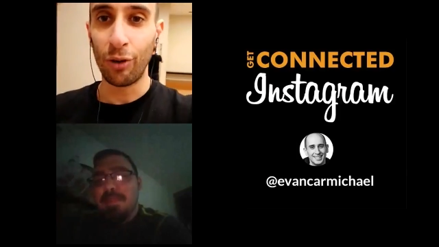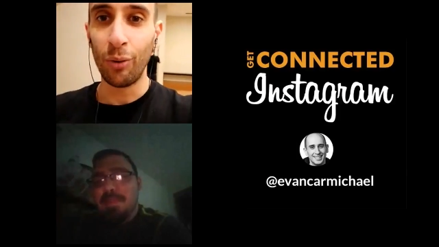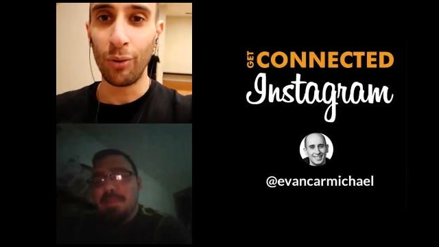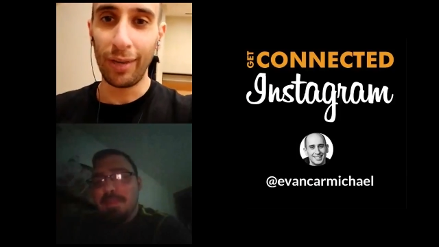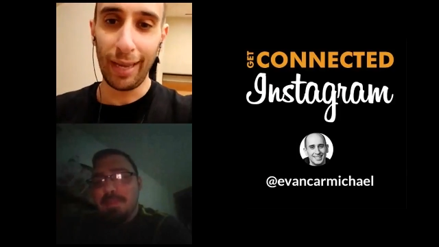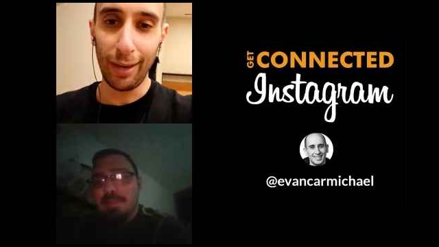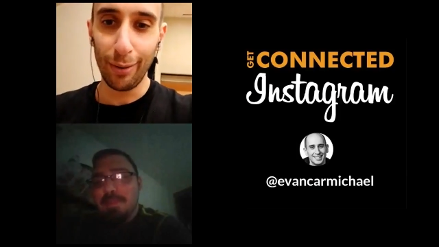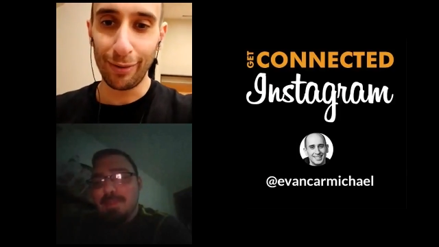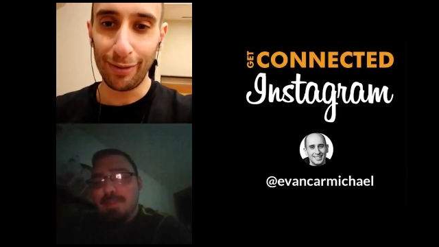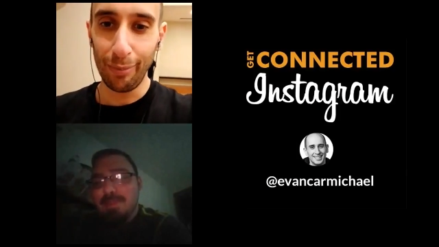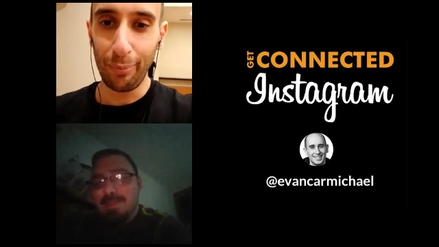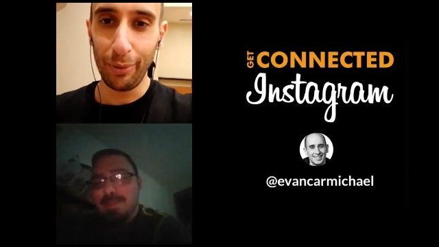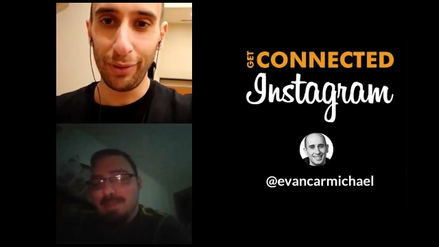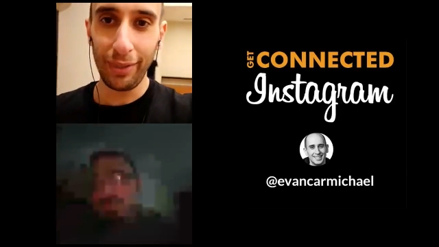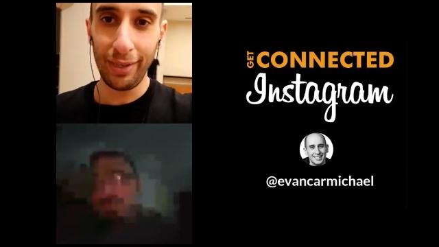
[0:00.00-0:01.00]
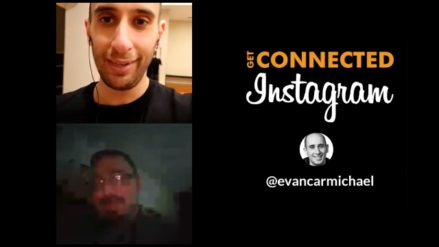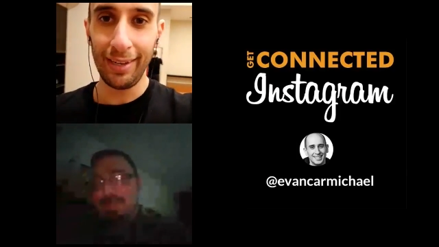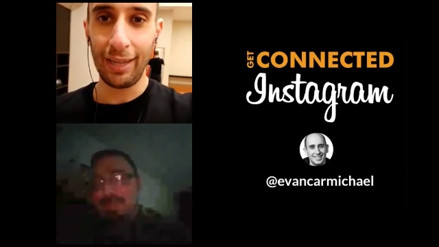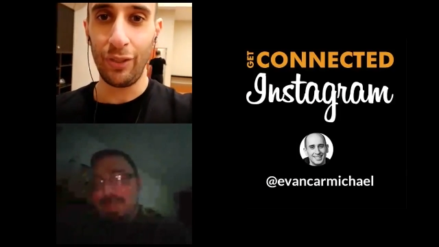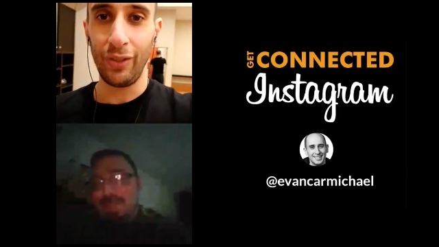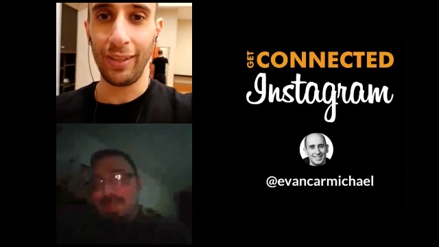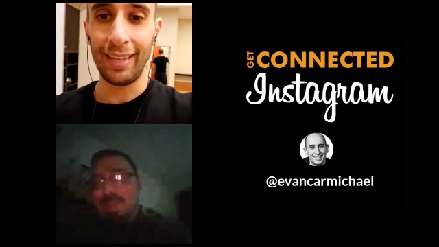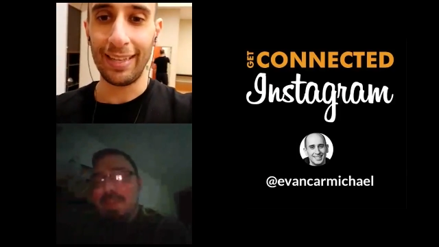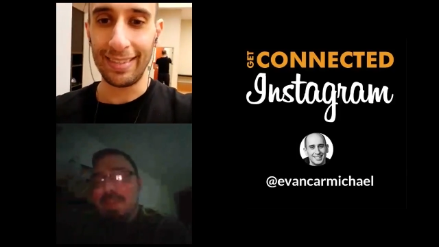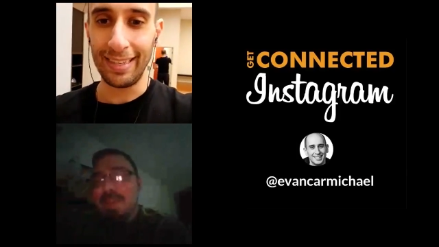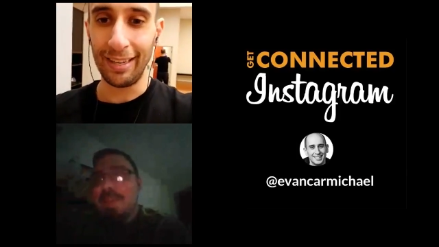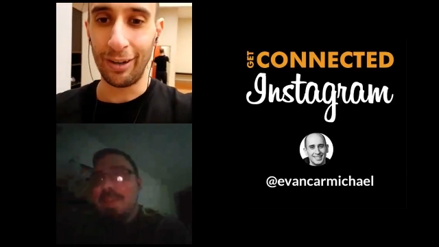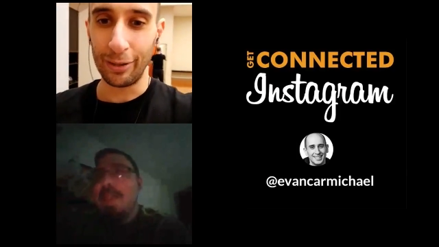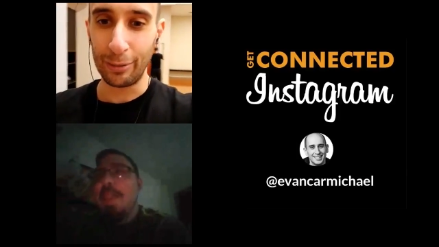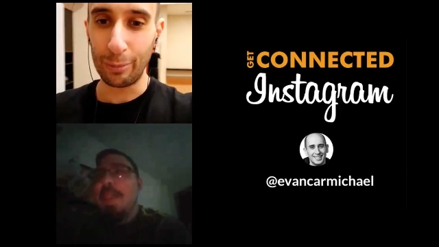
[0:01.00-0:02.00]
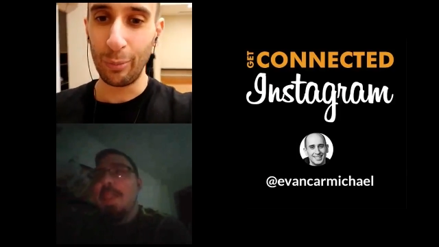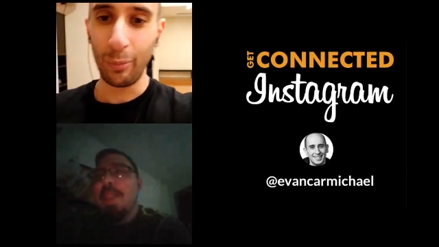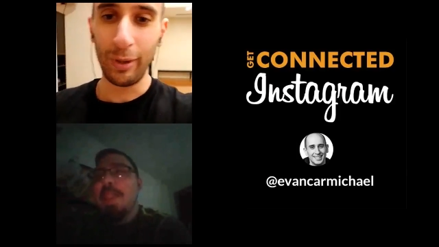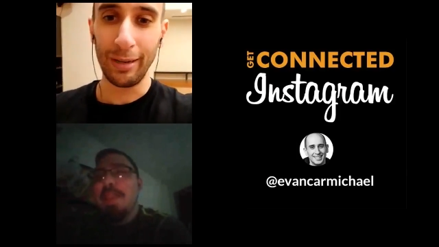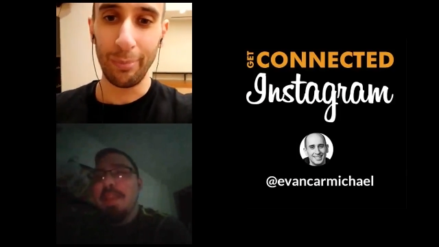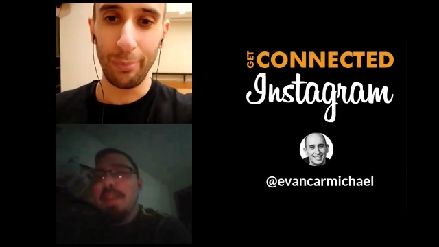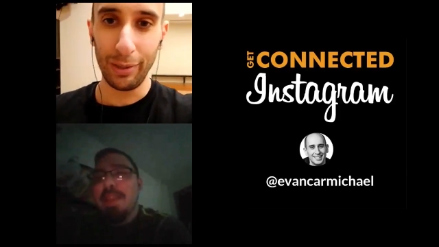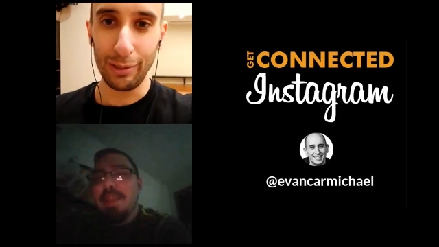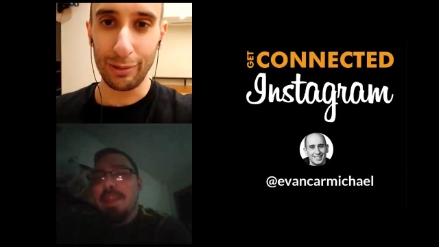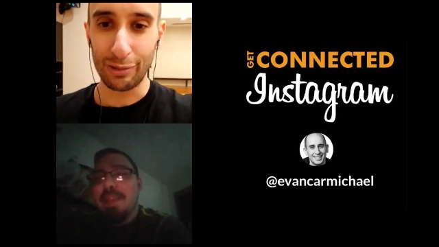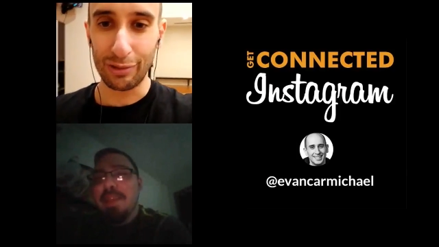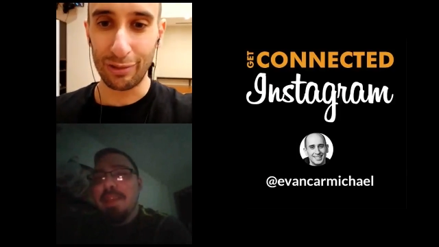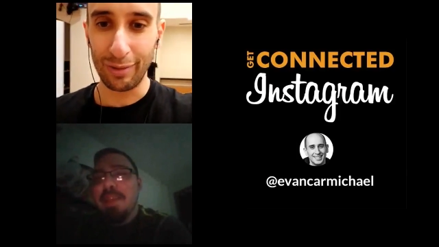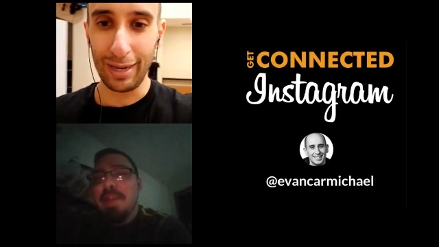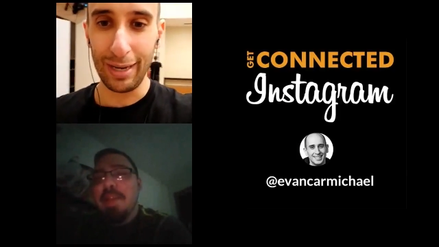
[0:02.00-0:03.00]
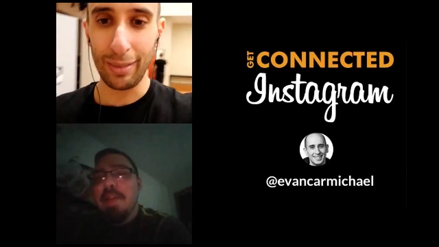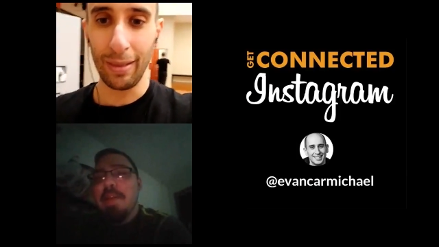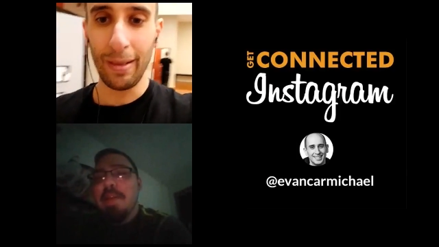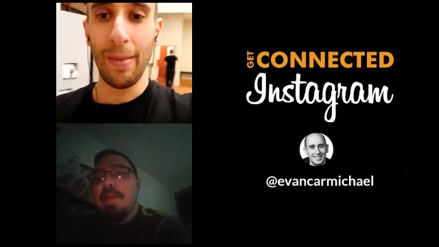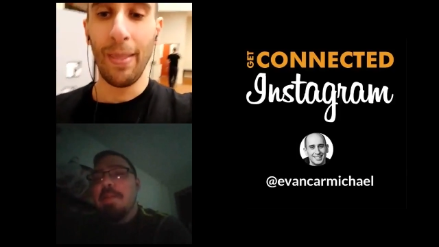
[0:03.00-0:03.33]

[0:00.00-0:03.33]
Speaker 1: so character building. I think that's the ultimate way to build your strength,